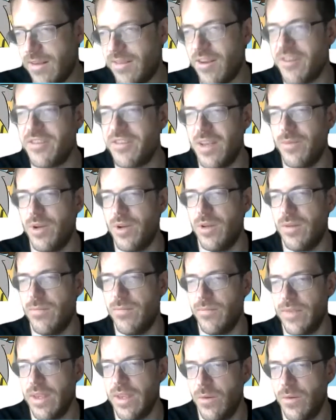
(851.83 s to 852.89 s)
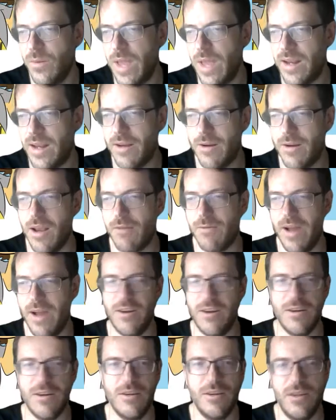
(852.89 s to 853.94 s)
Star Stable, we had a
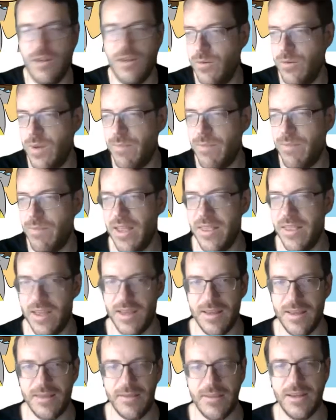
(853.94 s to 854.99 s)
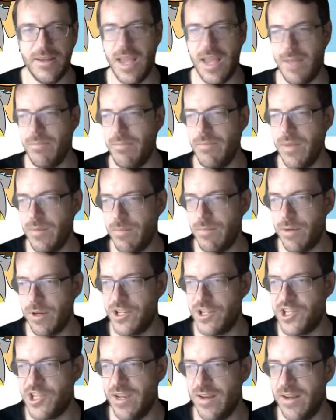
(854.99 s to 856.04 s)
writer who went by the name
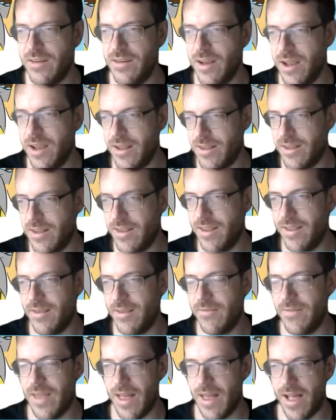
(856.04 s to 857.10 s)
Burgie on the